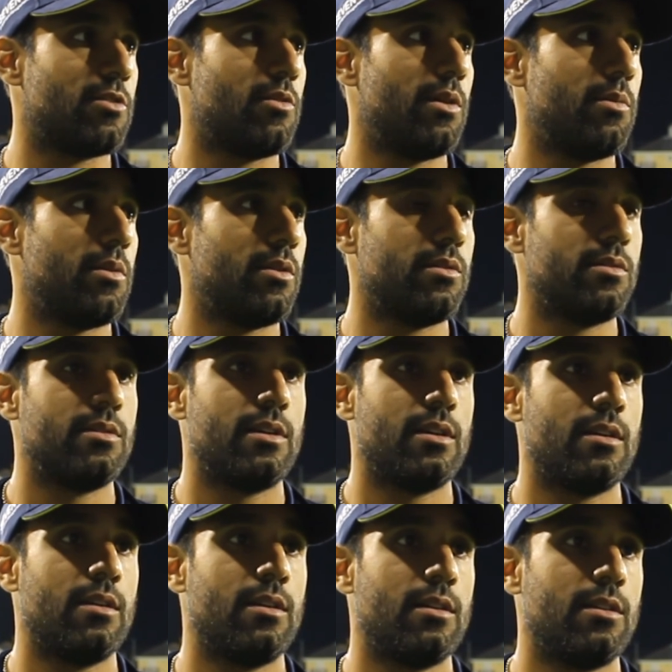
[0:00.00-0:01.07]
quite well
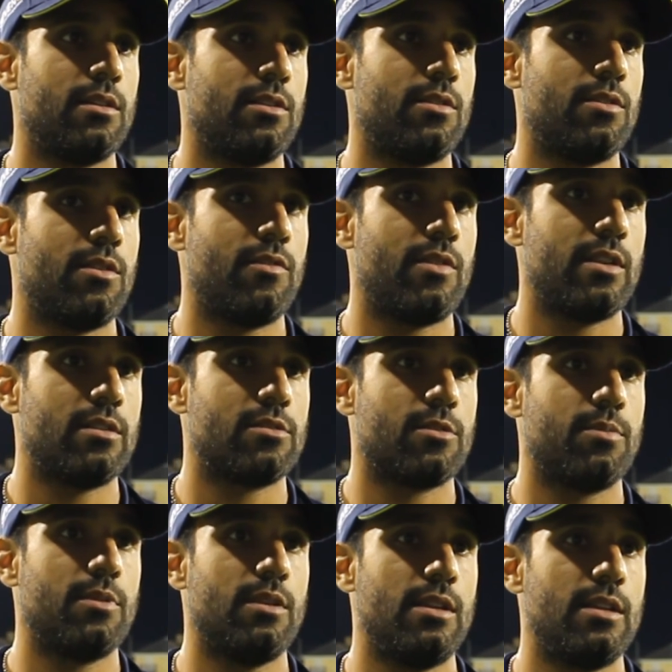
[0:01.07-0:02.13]
around the
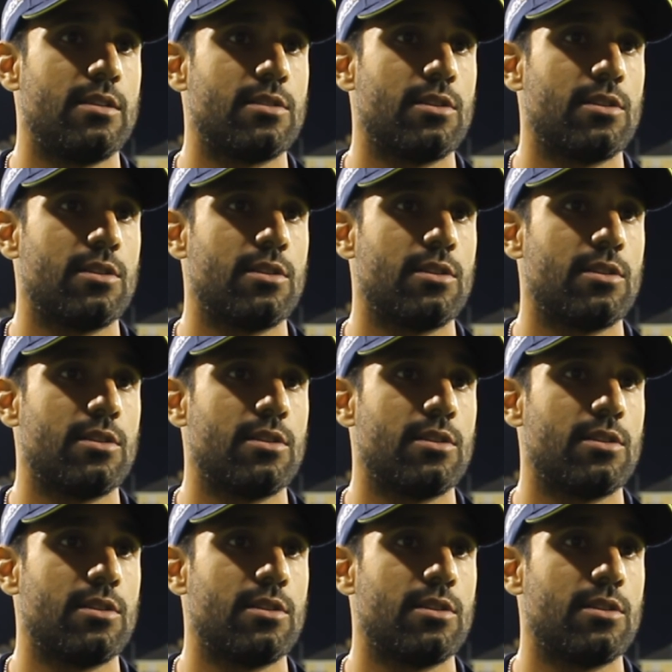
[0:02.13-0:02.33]
top of the league.